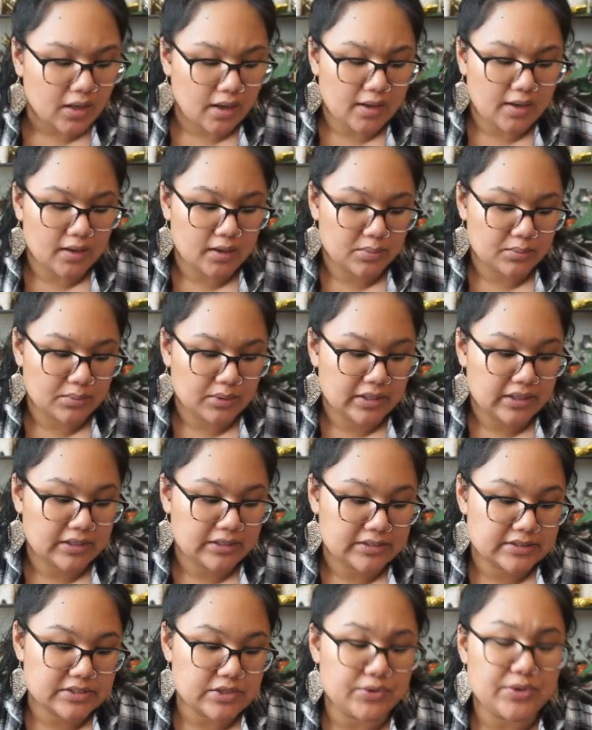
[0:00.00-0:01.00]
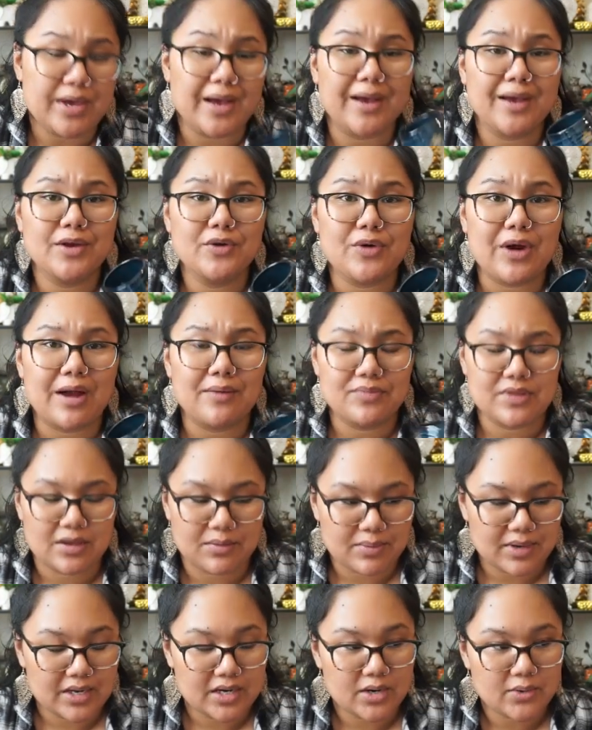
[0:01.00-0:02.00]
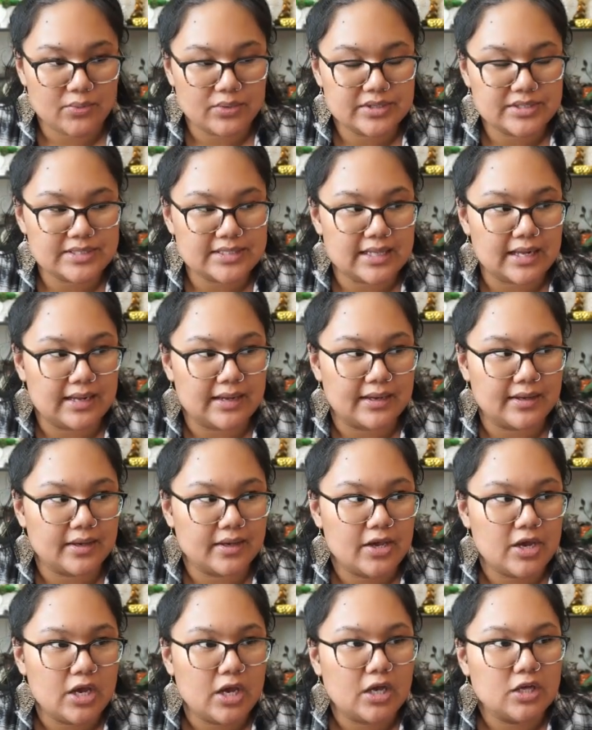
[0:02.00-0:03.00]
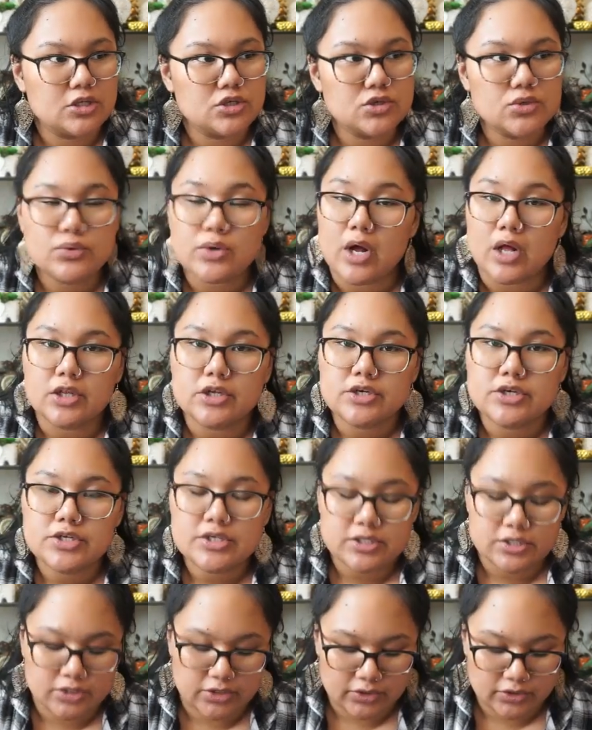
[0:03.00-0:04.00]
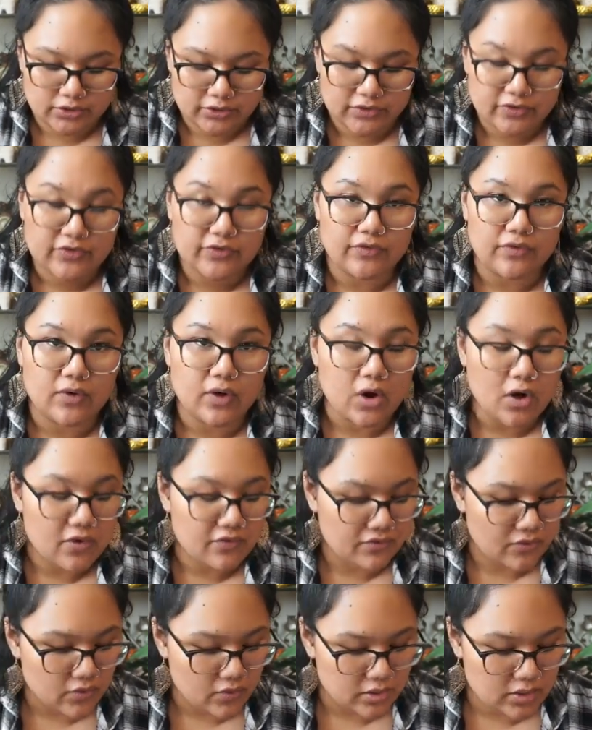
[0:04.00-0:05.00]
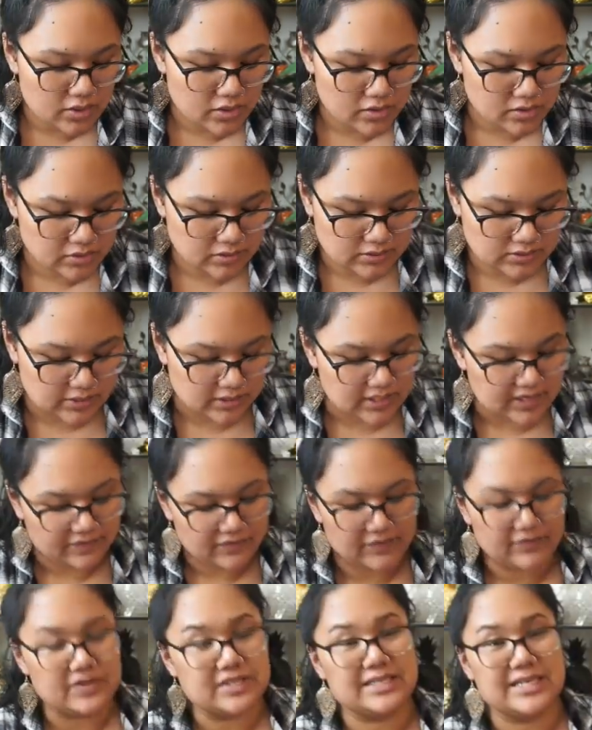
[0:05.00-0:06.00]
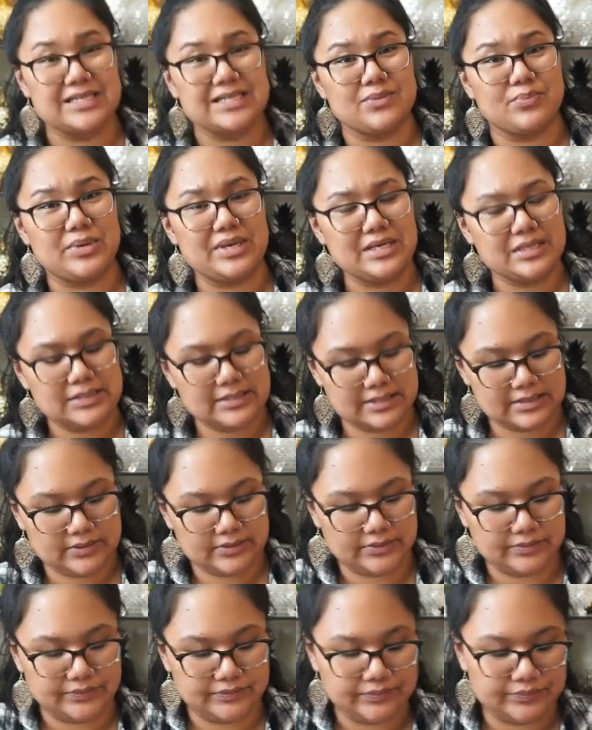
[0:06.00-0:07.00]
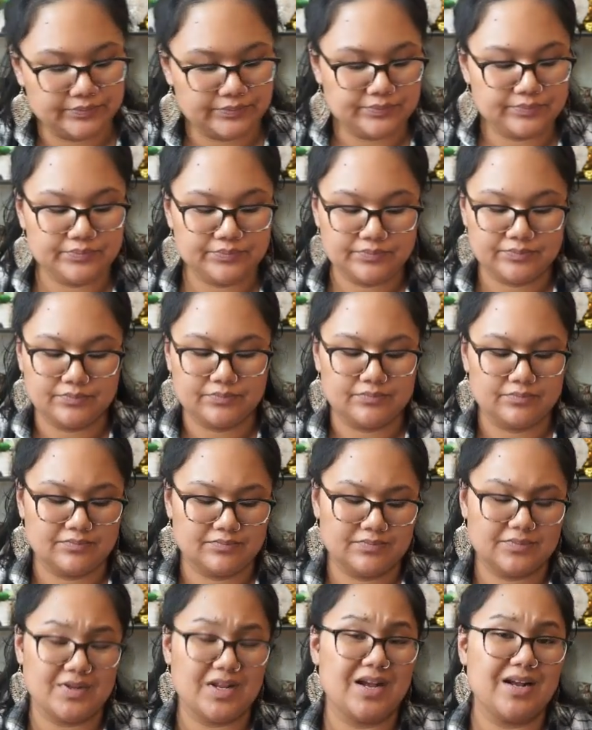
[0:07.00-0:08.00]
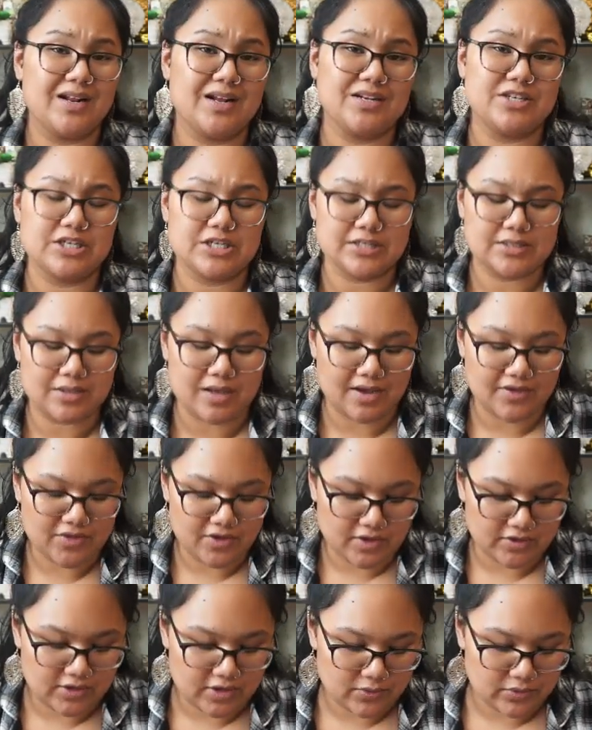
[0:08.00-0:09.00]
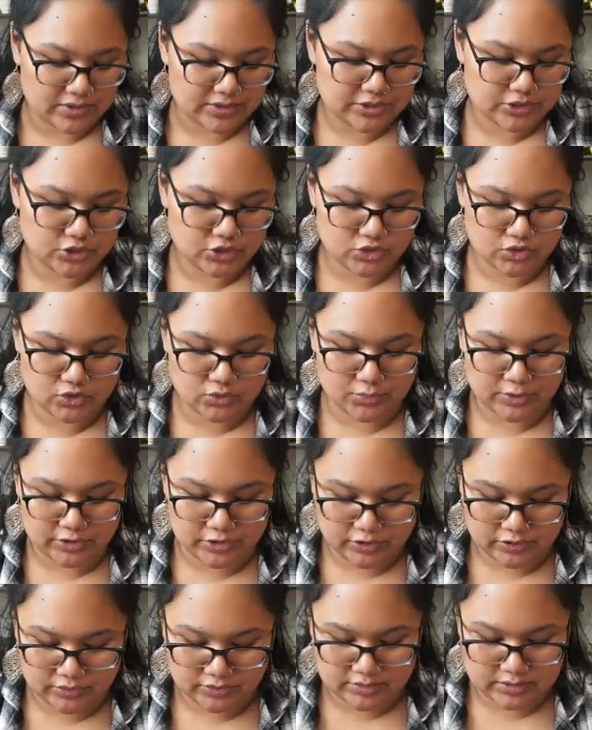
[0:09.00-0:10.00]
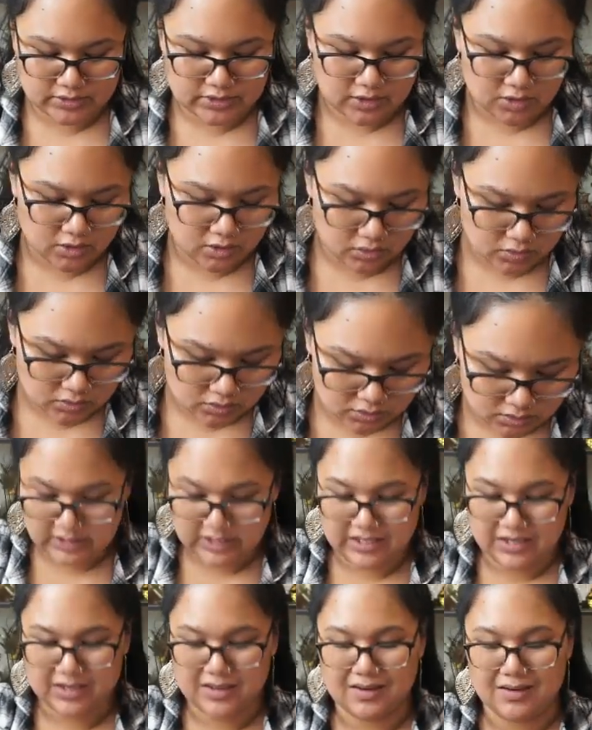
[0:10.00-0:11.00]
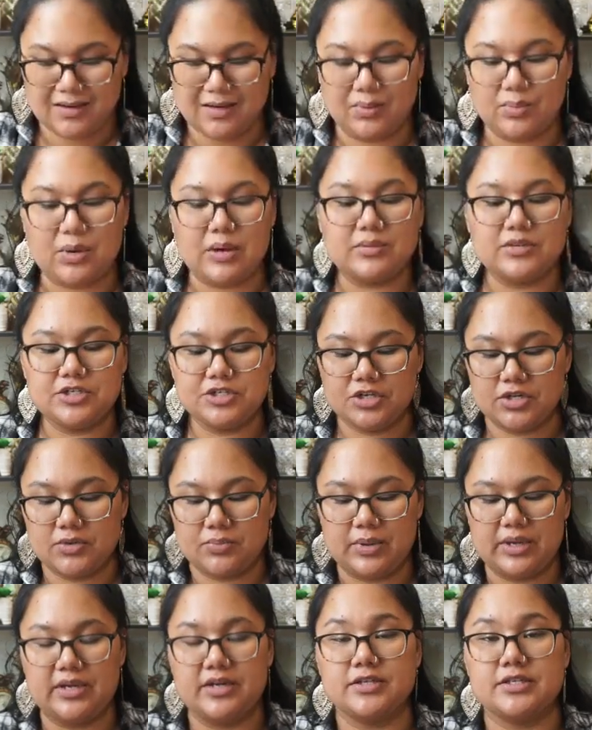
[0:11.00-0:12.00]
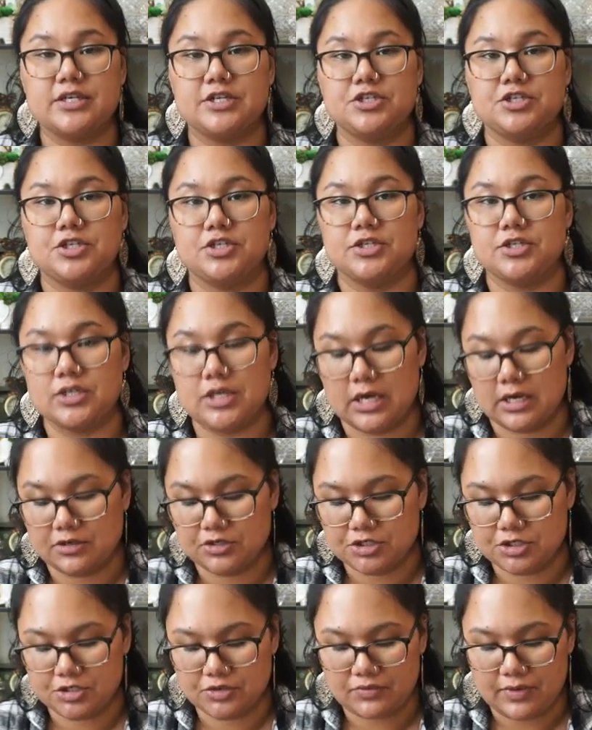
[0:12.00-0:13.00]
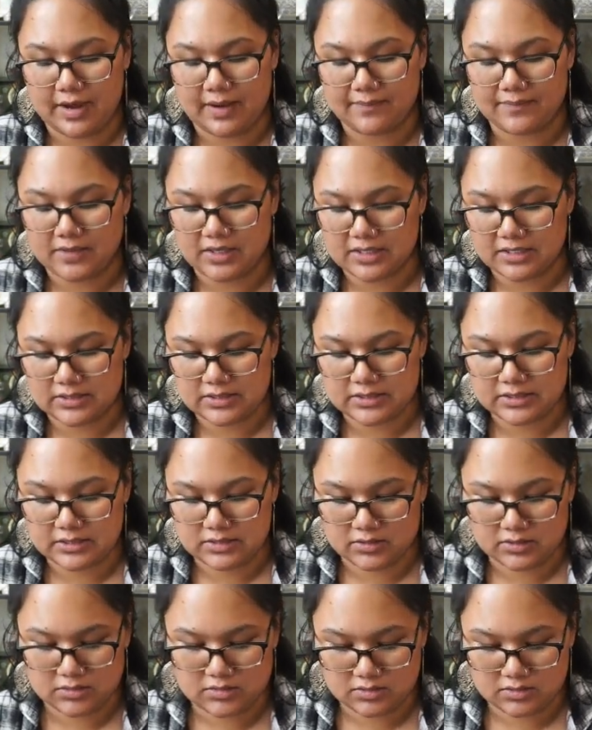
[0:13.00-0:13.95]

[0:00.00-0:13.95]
um, so yeah I grabbed them and it was like two dollars for all four so like 50 cents a piece and I just I thought they were super cute so I probably should have paid attention to how she wrapped this